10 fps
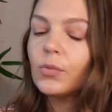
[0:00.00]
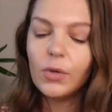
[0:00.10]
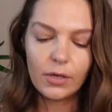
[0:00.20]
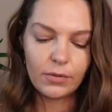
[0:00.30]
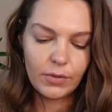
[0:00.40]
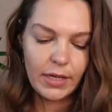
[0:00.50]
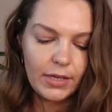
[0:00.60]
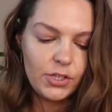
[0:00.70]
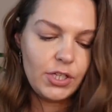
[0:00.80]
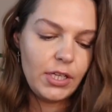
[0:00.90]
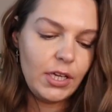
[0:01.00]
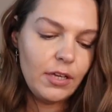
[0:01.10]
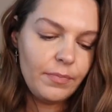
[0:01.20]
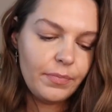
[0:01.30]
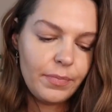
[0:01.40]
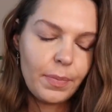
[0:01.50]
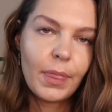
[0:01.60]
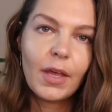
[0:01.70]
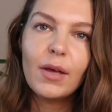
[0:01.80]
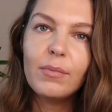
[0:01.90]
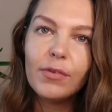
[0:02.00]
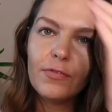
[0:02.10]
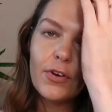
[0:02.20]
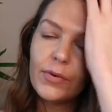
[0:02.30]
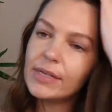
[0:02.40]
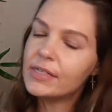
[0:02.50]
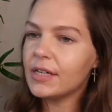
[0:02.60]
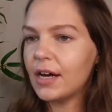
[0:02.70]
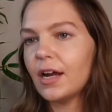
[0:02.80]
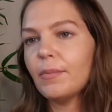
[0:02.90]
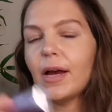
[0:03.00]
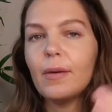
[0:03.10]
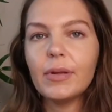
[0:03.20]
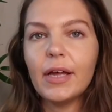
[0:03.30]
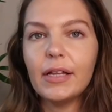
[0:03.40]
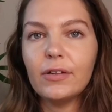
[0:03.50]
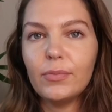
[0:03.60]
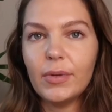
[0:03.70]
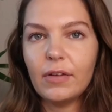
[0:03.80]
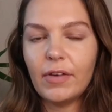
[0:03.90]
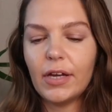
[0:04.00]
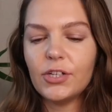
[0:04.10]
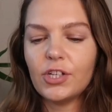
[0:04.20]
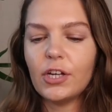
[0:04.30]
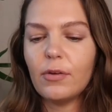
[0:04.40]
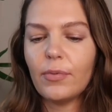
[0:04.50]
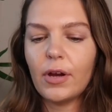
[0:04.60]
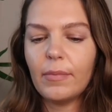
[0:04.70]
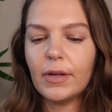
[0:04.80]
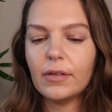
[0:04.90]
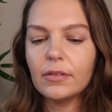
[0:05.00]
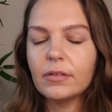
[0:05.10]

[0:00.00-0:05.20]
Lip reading: Well, actually, before we start, I might apply a little bit of eyeshadow primer,